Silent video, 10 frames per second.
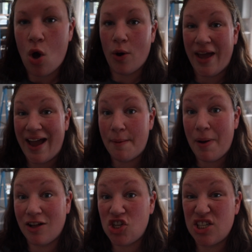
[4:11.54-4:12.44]
Okay, I
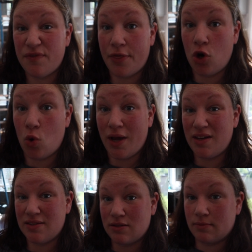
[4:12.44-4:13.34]
apologize for the
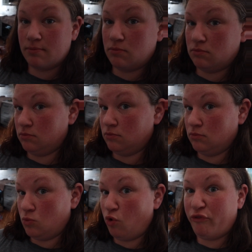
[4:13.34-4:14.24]
noise.
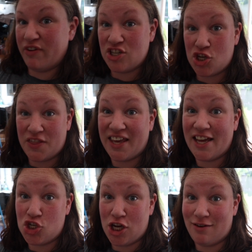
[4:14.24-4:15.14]
Finishing the
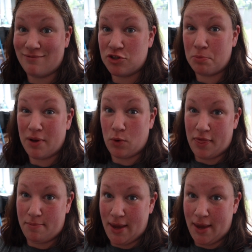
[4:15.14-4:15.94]
kitchen, so bear with